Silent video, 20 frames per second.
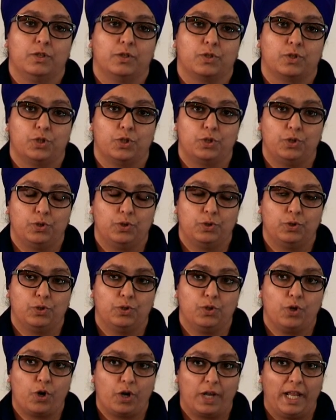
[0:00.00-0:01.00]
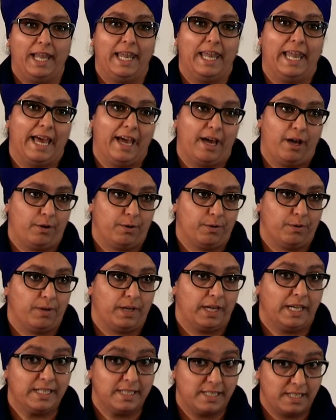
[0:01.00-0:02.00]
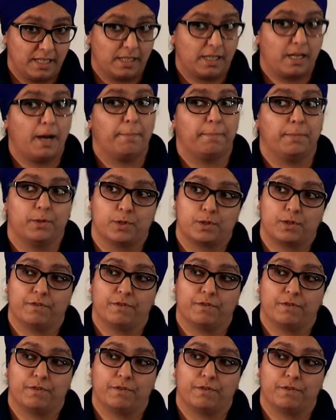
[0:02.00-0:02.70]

to not allow Indian couples to